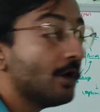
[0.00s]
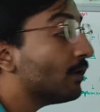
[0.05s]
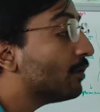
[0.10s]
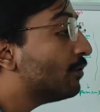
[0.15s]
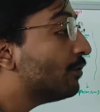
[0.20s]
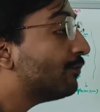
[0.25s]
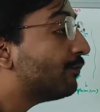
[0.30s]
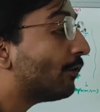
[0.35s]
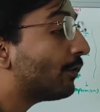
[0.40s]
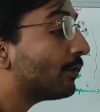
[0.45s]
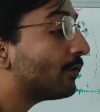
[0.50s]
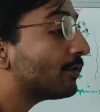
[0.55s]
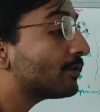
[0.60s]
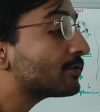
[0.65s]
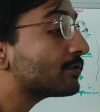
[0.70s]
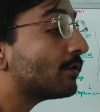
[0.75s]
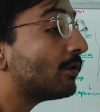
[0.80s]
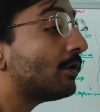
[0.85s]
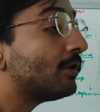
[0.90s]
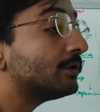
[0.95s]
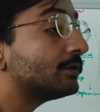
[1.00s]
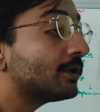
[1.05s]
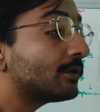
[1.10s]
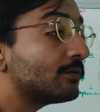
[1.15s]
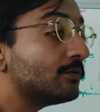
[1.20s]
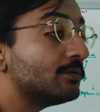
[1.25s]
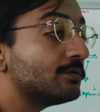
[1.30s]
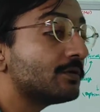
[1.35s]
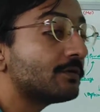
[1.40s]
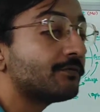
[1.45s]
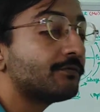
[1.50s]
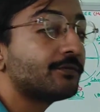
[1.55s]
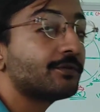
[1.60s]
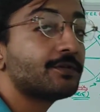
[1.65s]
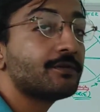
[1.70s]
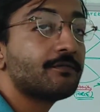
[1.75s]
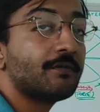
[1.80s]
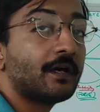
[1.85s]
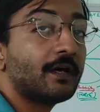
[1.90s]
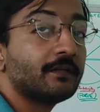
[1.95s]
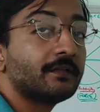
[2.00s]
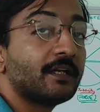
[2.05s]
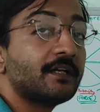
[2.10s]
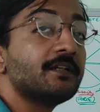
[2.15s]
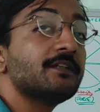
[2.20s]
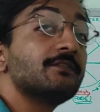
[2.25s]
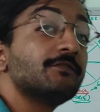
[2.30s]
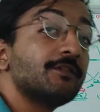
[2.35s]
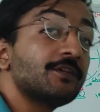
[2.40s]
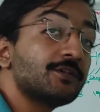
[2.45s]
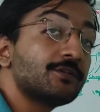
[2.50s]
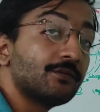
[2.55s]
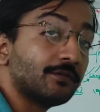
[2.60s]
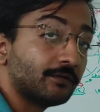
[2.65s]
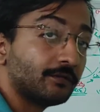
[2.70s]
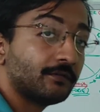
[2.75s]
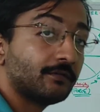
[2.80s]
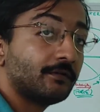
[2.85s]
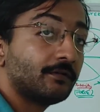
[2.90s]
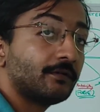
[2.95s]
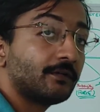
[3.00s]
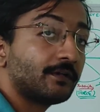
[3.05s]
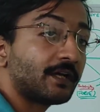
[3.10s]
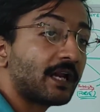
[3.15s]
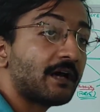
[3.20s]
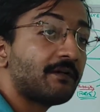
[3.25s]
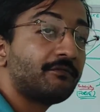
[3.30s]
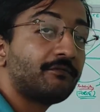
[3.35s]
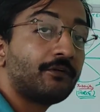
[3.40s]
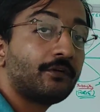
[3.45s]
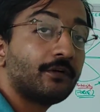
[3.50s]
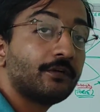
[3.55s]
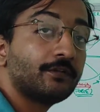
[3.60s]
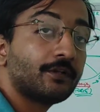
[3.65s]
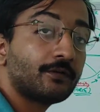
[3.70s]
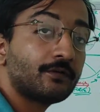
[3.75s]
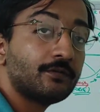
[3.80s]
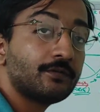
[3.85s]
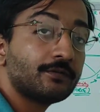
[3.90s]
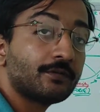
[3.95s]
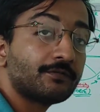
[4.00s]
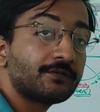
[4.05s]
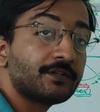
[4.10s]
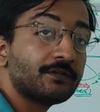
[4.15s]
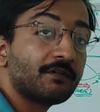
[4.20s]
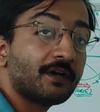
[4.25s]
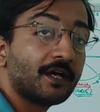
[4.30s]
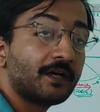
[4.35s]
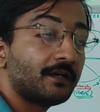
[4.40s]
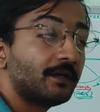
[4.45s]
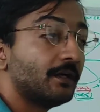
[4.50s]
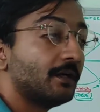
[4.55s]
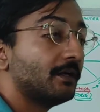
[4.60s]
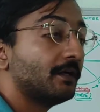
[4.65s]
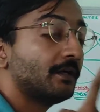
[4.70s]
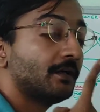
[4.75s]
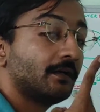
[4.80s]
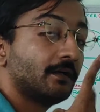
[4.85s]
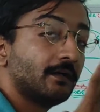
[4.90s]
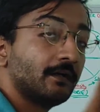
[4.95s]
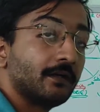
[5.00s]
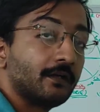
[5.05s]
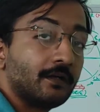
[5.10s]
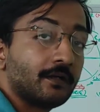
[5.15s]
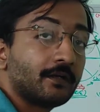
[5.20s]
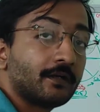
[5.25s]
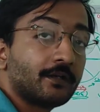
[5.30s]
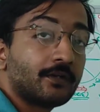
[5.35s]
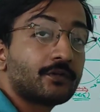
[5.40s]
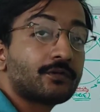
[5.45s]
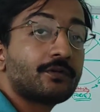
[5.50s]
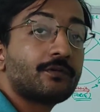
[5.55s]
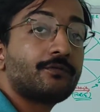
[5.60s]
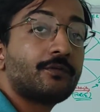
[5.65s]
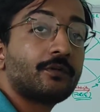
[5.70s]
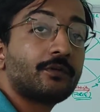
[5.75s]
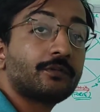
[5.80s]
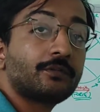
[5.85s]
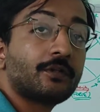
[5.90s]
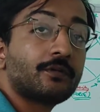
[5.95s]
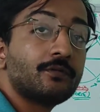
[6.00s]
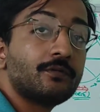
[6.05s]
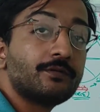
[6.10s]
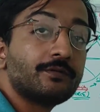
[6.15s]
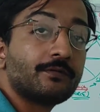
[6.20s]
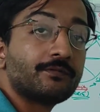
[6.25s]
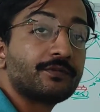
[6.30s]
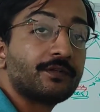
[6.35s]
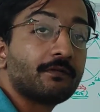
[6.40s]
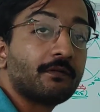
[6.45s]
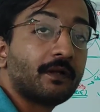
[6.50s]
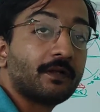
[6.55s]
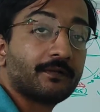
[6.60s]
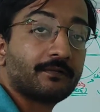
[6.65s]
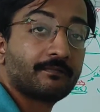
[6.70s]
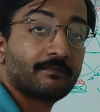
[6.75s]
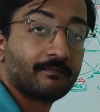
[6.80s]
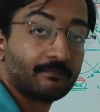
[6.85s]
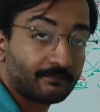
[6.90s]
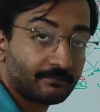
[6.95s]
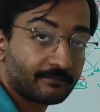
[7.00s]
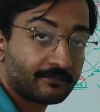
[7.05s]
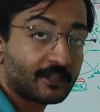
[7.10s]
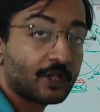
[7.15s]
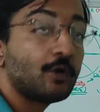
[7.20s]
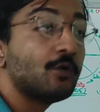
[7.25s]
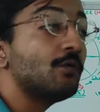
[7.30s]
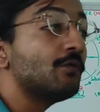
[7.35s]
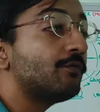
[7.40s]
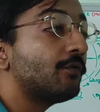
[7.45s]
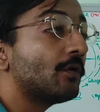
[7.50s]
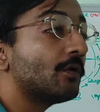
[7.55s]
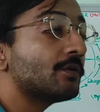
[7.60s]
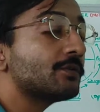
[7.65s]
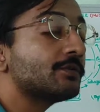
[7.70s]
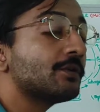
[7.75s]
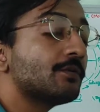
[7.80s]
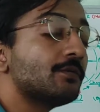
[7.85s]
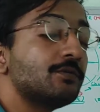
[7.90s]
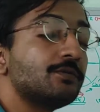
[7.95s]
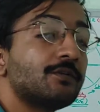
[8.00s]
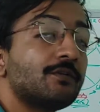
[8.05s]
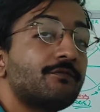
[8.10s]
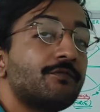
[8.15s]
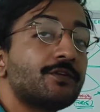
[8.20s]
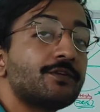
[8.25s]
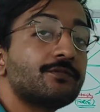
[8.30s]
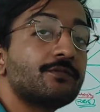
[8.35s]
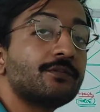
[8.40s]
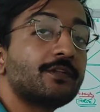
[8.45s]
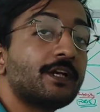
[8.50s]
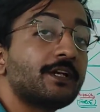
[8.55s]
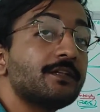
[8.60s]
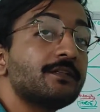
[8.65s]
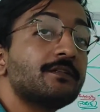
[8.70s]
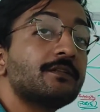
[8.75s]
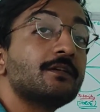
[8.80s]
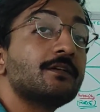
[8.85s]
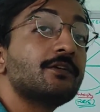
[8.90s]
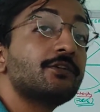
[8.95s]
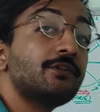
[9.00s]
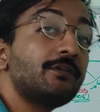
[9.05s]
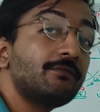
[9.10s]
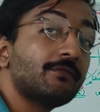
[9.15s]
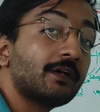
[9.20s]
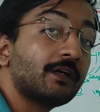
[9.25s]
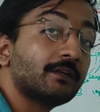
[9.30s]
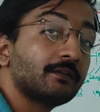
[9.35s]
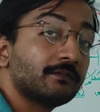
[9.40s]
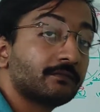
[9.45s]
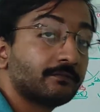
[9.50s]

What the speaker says: Who follows all the rules of Shiva? That is Vishnu. Ram followed the rules of Shiva. Krishna followed the rules of Shiva. Who follows the rules of Vishnu? That is Shiva.